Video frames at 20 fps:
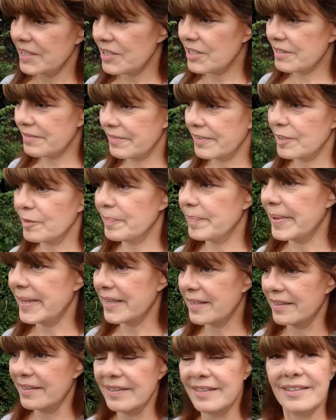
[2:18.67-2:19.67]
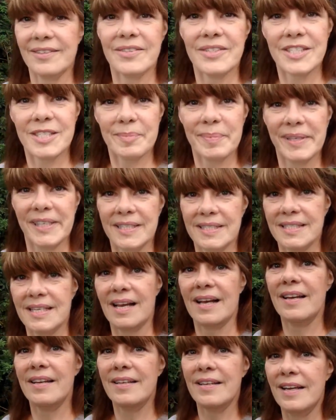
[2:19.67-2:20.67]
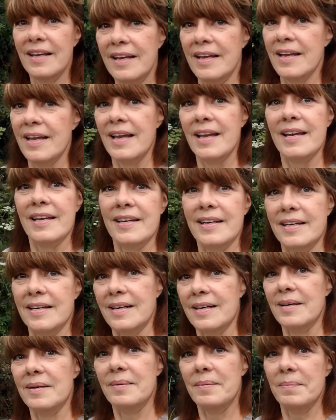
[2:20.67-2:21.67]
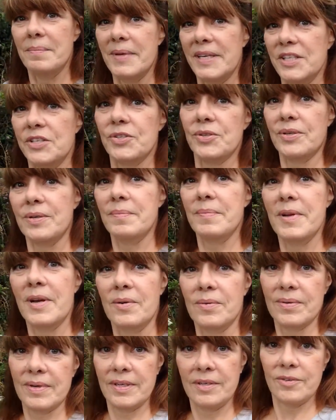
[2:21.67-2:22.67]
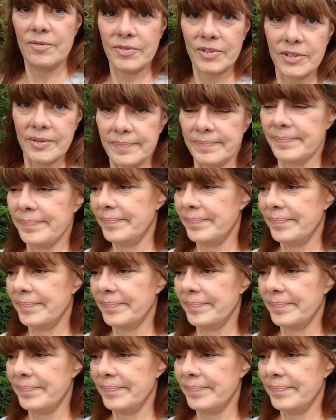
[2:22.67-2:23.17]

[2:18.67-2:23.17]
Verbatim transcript: I just feel better, you know, stepping aside. Um, make sure I'm not run over.